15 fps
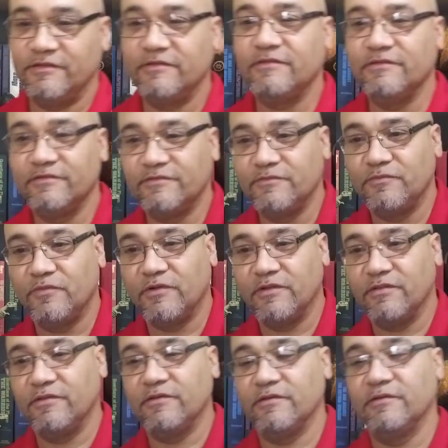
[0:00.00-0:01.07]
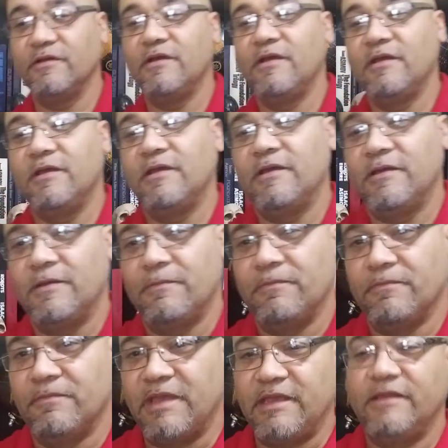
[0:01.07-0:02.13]
This is one of the
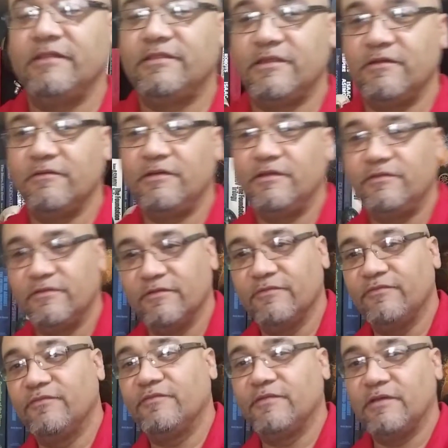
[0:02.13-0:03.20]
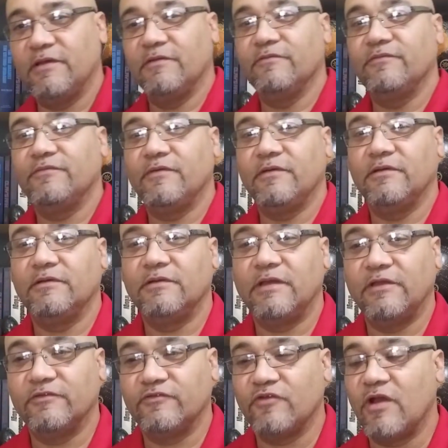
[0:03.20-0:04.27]
main theories of
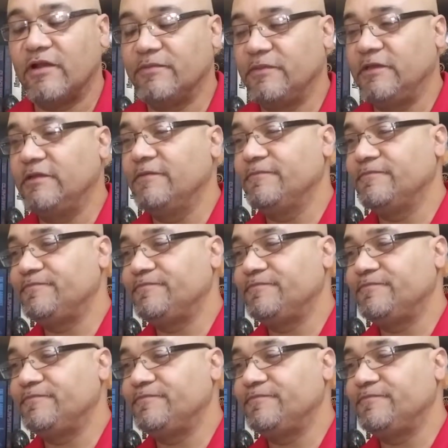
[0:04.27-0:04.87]
astronomy.